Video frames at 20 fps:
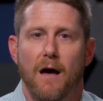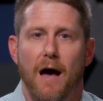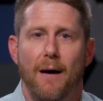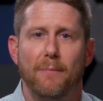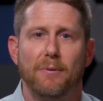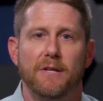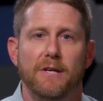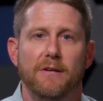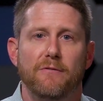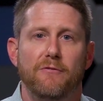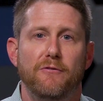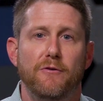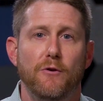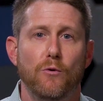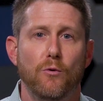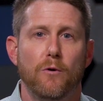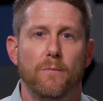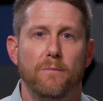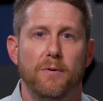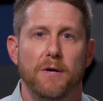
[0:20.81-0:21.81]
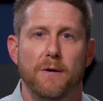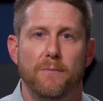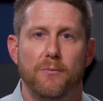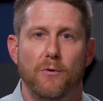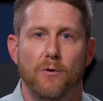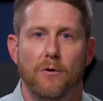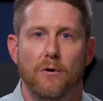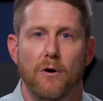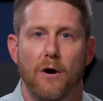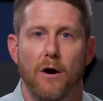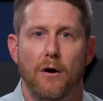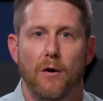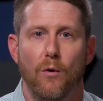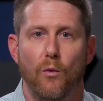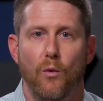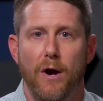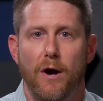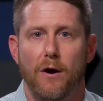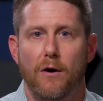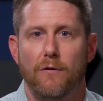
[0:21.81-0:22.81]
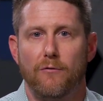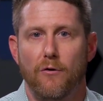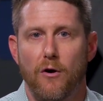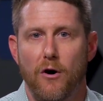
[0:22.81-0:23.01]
I believe fewer people are aware of